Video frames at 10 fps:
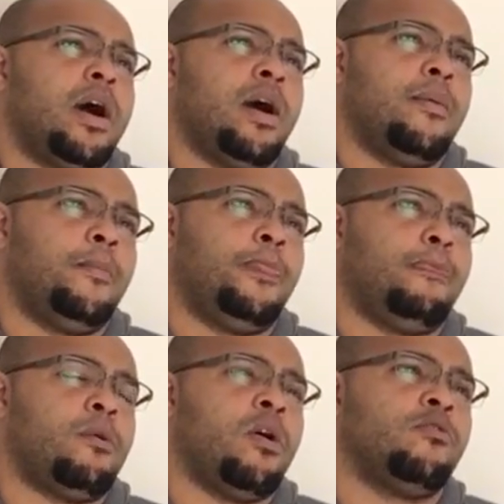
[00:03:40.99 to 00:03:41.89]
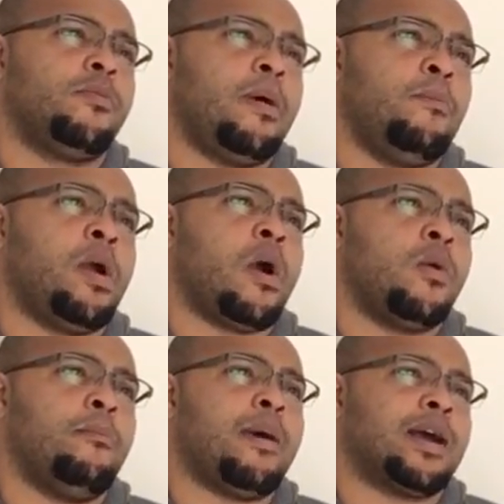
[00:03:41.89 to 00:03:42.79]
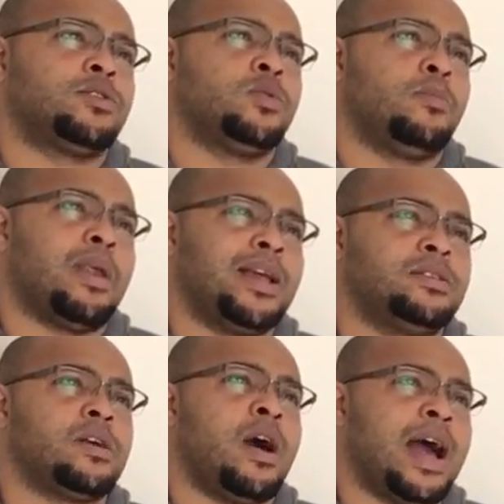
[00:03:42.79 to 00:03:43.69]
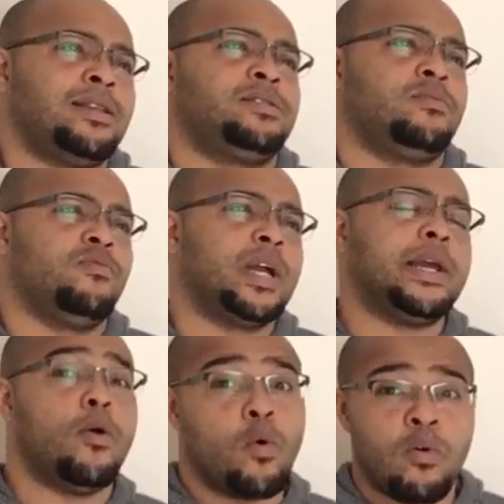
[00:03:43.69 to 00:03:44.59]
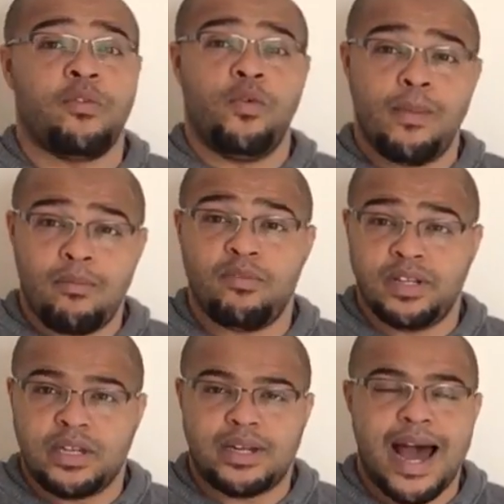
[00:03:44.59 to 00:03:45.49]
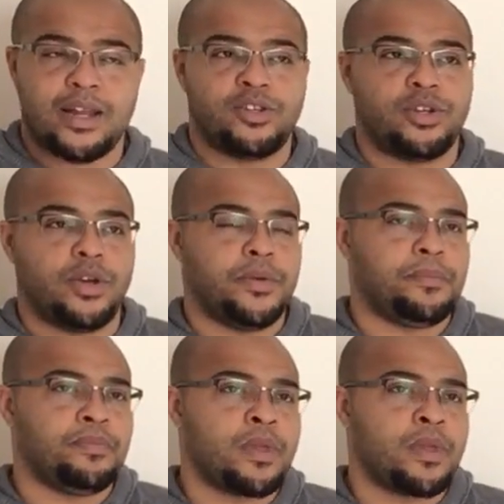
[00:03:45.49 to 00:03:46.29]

um, I remember going back to a place that I had some really awful memories attached to.